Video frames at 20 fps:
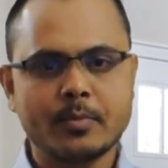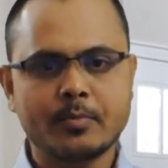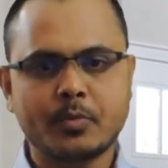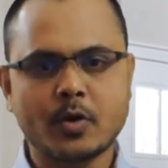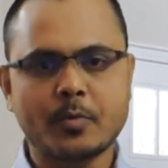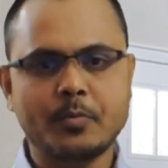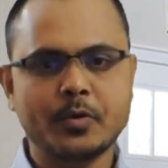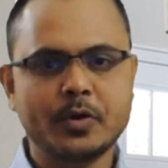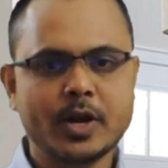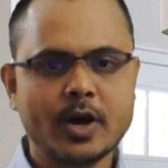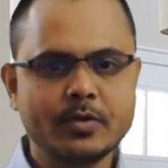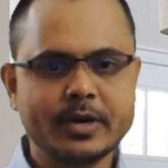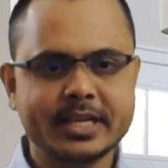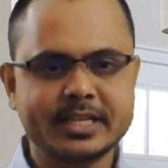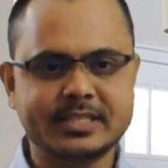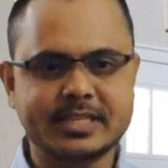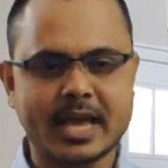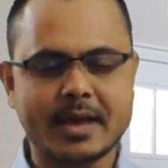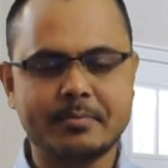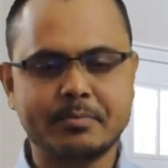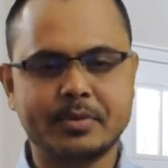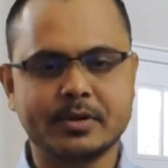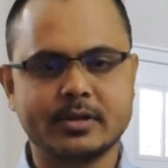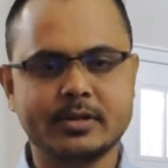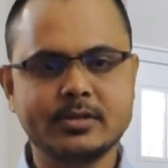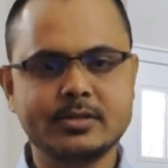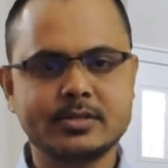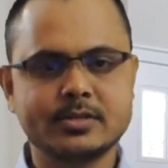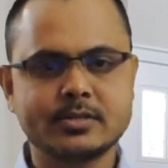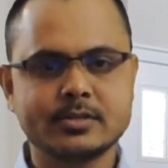Proper noun
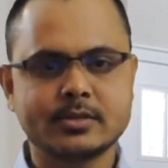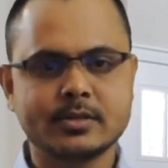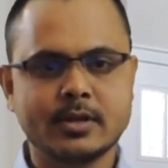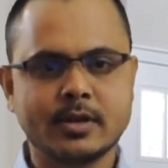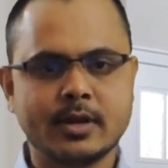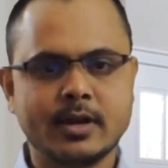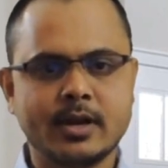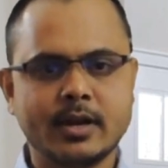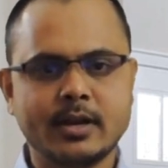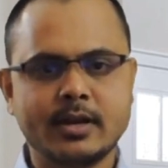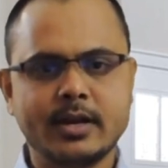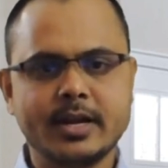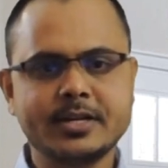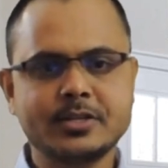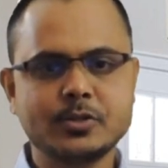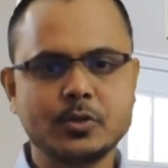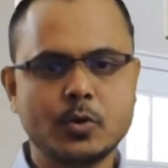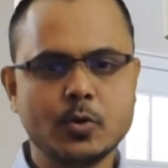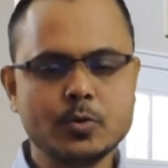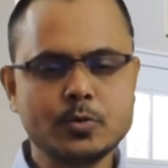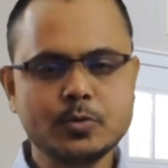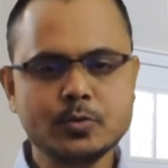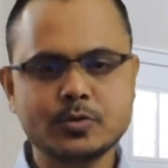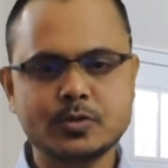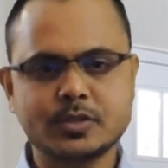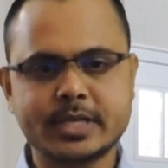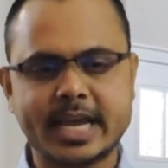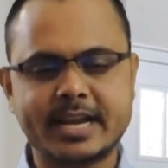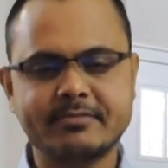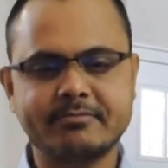examples. Let's go to
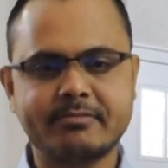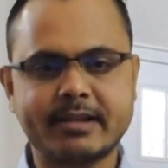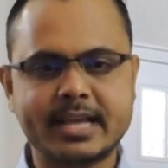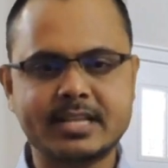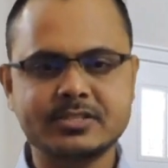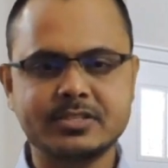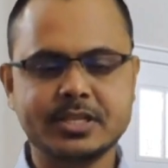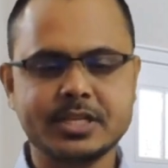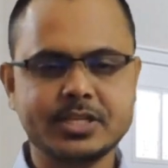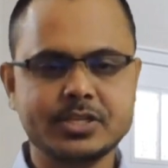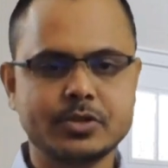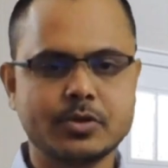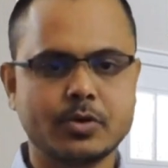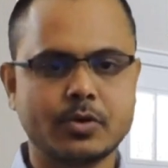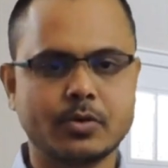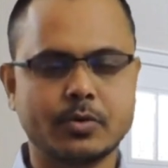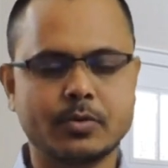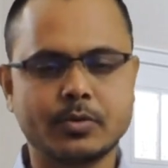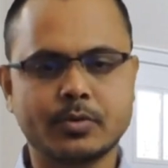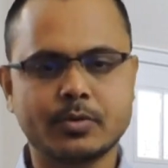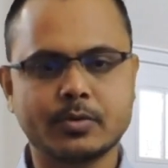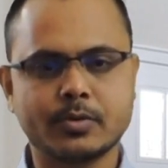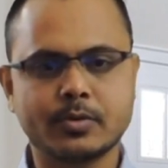San Francisco.